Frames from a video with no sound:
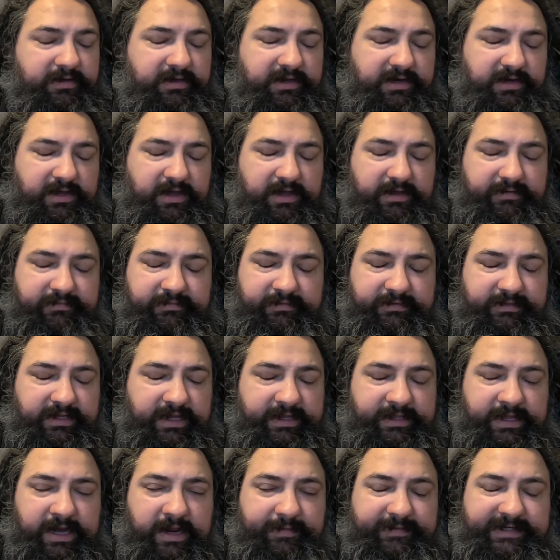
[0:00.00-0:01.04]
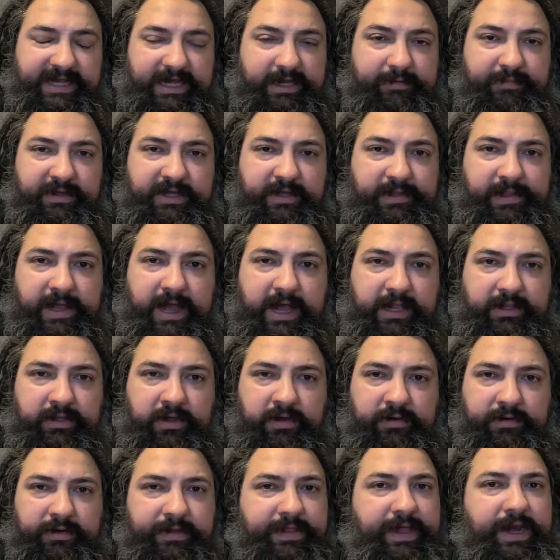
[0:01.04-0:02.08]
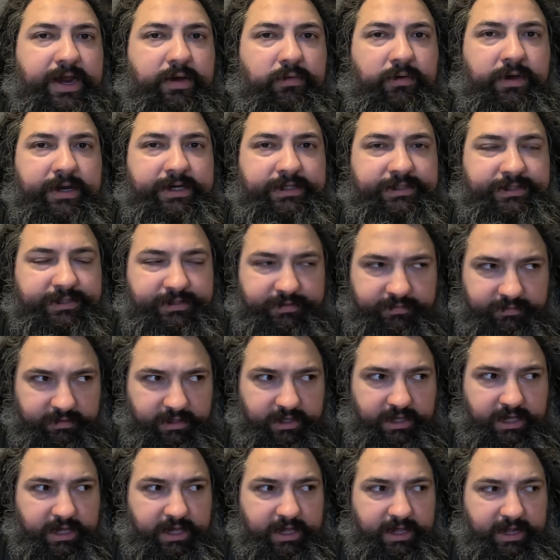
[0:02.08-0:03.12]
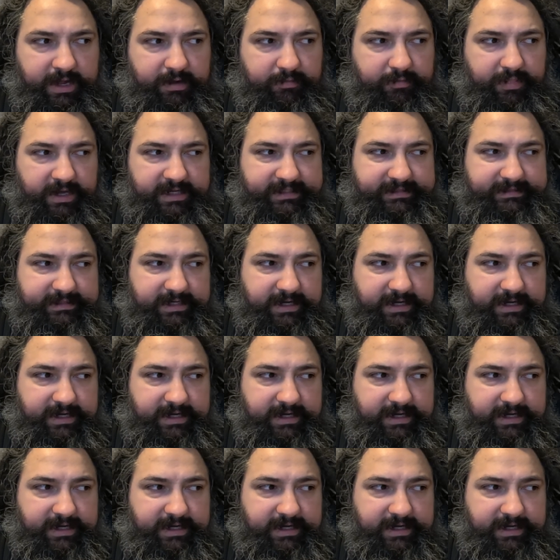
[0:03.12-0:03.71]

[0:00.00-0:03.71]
It ended up taking me a lot longer than I wanted to, but